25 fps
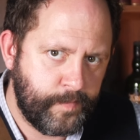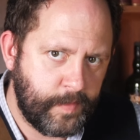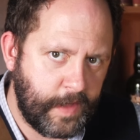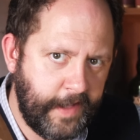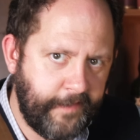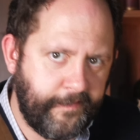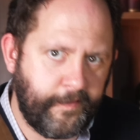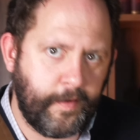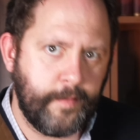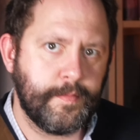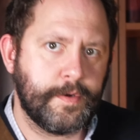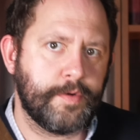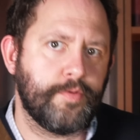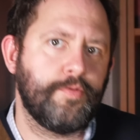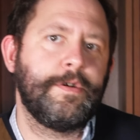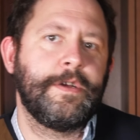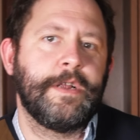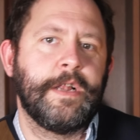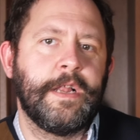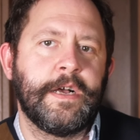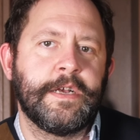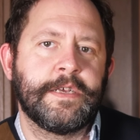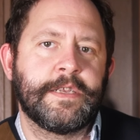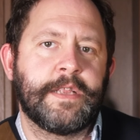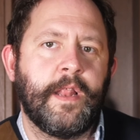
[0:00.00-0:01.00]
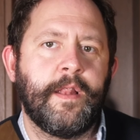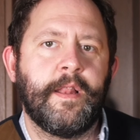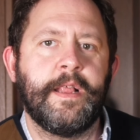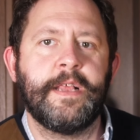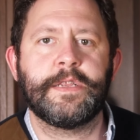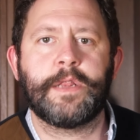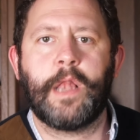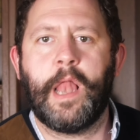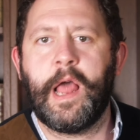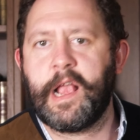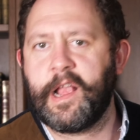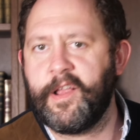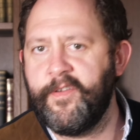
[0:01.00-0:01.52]
I've come to realise that
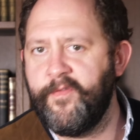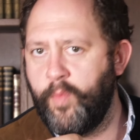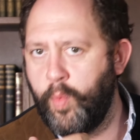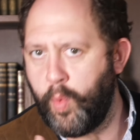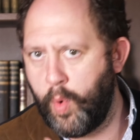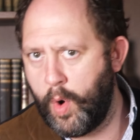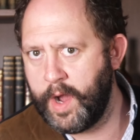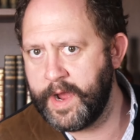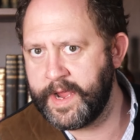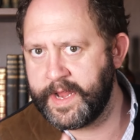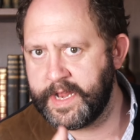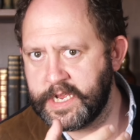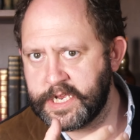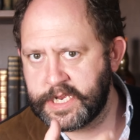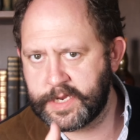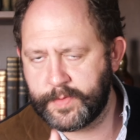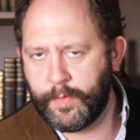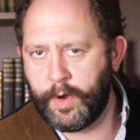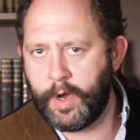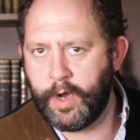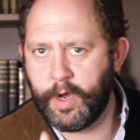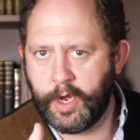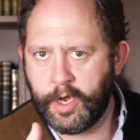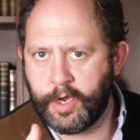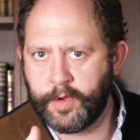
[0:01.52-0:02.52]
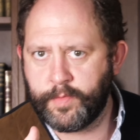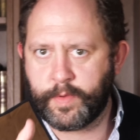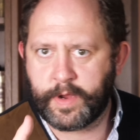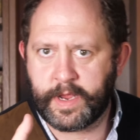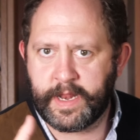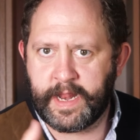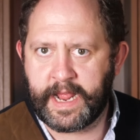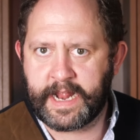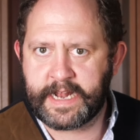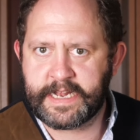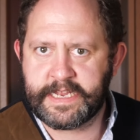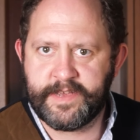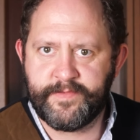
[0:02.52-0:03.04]
this lack of wider smart home
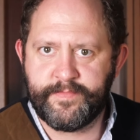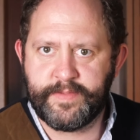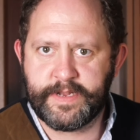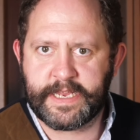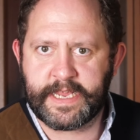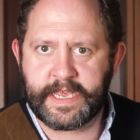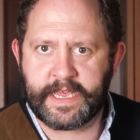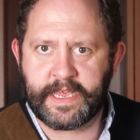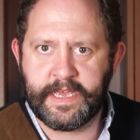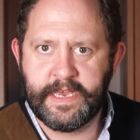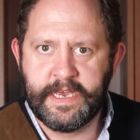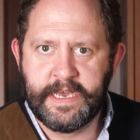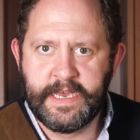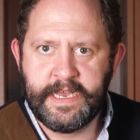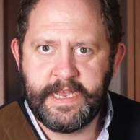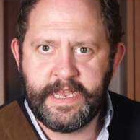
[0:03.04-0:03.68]
connectivity